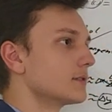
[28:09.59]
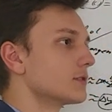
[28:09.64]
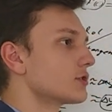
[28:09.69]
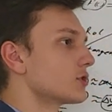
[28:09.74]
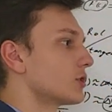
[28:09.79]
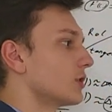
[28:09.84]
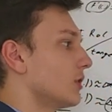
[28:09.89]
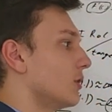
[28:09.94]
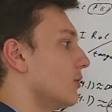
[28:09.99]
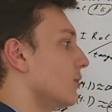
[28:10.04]

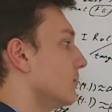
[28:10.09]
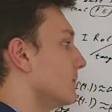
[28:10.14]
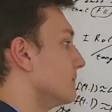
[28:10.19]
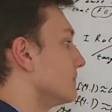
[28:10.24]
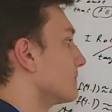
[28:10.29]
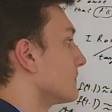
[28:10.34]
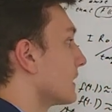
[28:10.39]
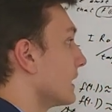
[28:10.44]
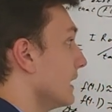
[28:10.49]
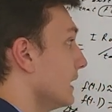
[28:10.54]
So
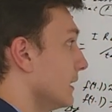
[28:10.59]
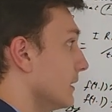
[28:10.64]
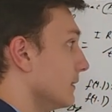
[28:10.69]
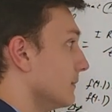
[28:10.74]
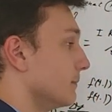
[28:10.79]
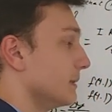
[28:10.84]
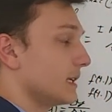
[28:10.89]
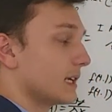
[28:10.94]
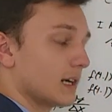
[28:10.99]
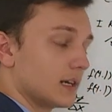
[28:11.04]

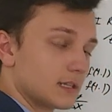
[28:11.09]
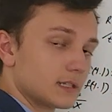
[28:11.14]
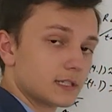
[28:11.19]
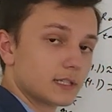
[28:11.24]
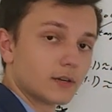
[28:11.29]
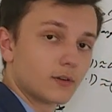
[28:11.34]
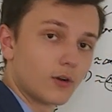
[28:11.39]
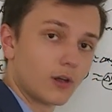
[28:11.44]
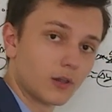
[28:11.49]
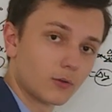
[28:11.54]
eh,
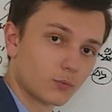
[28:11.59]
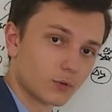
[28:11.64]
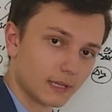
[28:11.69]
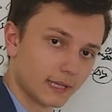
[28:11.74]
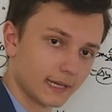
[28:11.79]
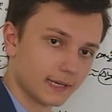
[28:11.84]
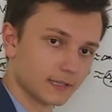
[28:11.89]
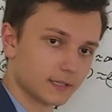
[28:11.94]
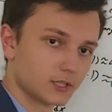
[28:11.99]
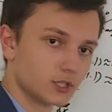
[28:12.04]
because they're all
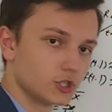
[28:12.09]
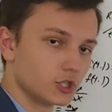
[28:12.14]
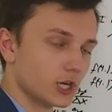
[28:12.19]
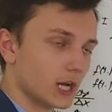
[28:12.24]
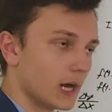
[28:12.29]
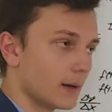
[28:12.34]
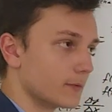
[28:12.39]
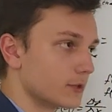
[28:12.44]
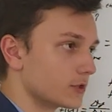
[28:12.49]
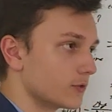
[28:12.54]
related to
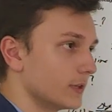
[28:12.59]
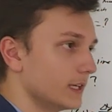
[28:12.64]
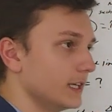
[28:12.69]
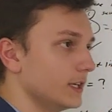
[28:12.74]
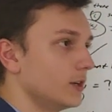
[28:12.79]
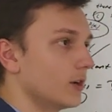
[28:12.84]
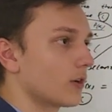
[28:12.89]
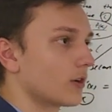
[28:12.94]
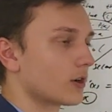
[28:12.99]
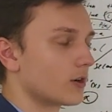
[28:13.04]
geometry,
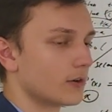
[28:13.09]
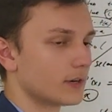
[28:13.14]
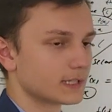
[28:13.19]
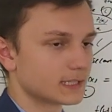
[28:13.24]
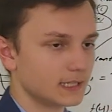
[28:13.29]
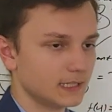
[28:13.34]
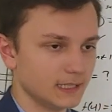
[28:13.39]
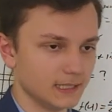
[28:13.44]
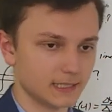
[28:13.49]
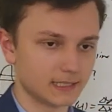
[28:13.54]
you're
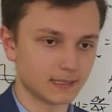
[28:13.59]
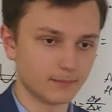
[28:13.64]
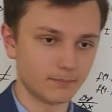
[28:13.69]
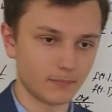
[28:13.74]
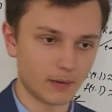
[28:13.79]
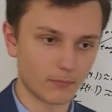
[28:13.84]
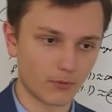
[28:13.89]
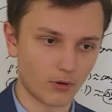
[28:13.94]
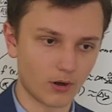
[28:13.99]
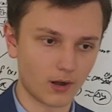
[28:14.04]
going to need to
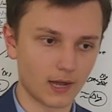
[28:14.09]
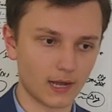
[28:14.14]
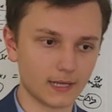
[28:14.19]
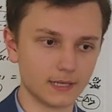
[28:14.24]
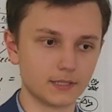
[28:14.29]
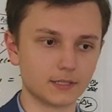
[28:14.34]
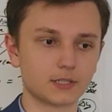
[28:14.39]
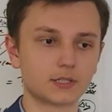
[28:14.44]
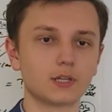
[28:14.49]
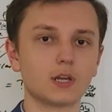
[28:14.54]

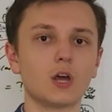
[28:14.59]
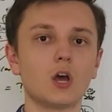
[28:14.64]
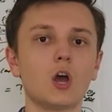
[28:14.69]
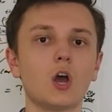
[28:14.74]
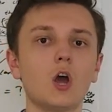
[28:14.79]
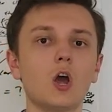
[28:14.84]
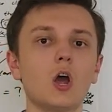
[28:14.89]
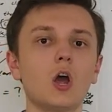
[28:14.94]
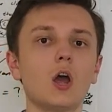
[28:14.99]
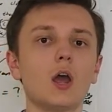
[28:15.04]
memorize
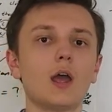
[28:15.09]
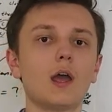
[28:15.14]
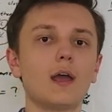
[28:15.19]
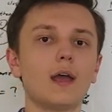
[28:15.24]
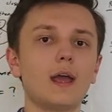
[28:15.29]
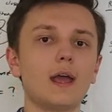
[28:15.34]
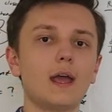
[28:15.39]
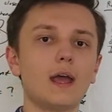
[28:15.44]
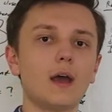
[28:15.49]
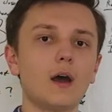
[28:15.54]

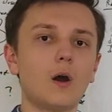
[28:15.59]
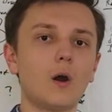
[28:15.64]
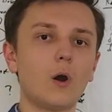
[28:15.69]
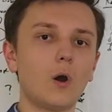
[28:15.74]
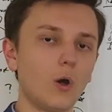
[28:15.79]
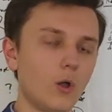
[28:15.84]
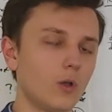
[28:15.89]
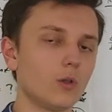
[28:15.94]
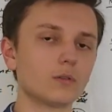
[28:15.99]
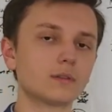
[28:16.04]

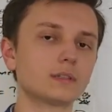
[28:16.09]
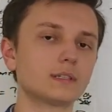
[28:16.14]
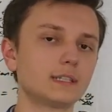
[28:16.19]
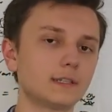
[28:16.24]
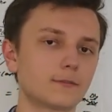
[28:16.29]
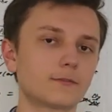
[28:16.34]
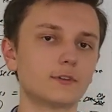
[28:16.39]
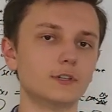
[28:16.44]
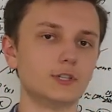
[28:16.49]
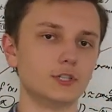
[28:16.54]
all the
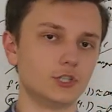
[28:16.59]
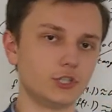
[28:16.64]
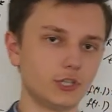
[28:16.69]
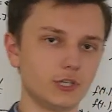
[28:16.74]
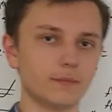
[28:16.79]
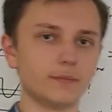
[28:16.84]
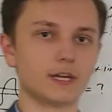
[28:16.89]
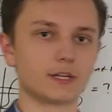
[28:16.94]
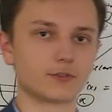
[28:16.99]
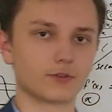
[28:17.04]
different
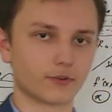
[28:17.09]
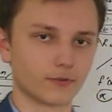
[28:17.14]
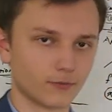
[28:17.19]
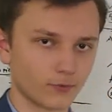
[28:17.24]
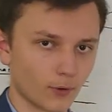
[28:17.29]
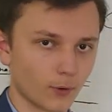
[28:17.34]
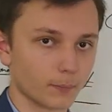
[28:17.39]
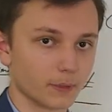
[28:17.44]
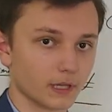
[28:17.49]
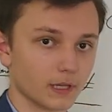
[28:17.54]
geometric
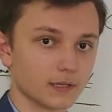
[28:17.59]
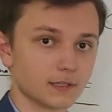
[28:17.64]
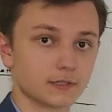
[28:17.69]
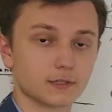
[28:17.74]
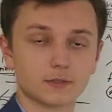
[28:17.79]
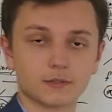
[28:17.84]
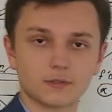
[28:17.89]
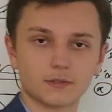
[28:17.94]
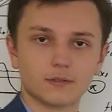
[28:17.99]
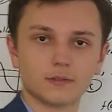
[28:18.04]

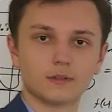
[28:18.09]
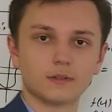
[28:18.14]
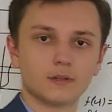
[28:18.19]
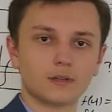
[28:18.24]
formulas.